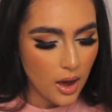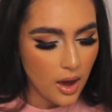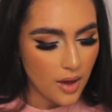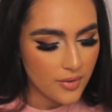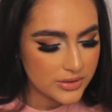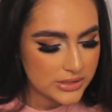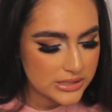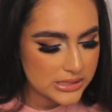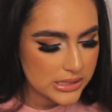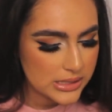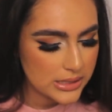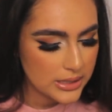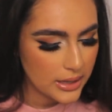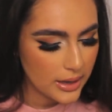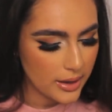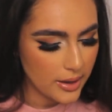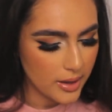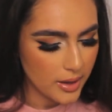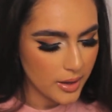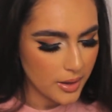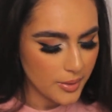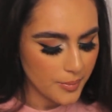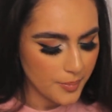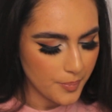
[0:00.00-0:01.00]
Obviously,
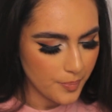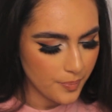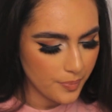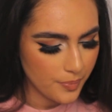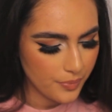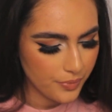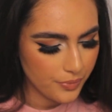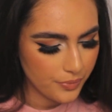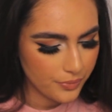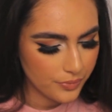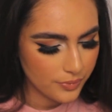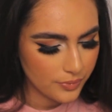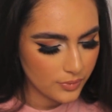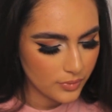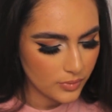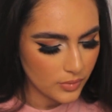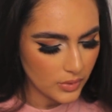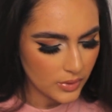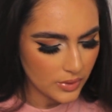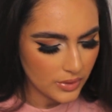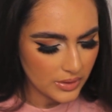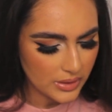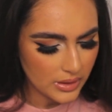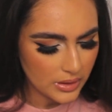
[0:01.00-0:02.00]

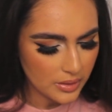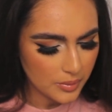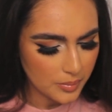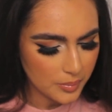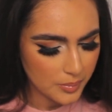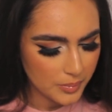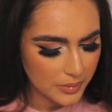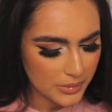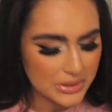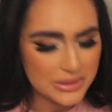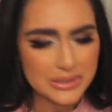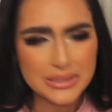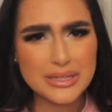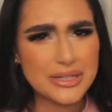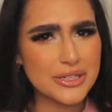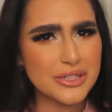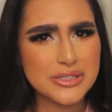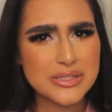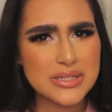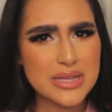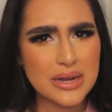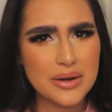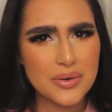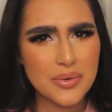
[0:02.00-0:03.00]
the
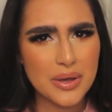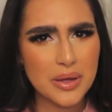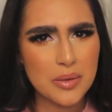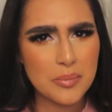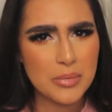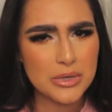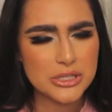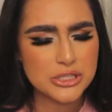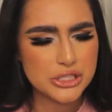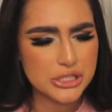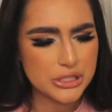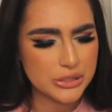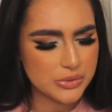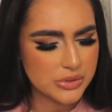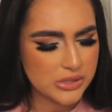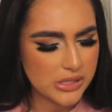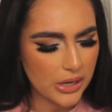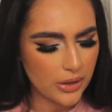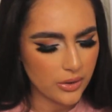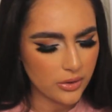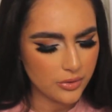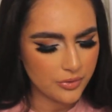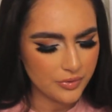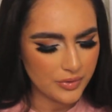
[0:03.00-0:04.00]
glitters I don't get much use
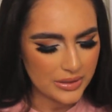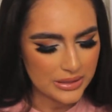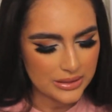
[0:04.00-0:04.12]
out of,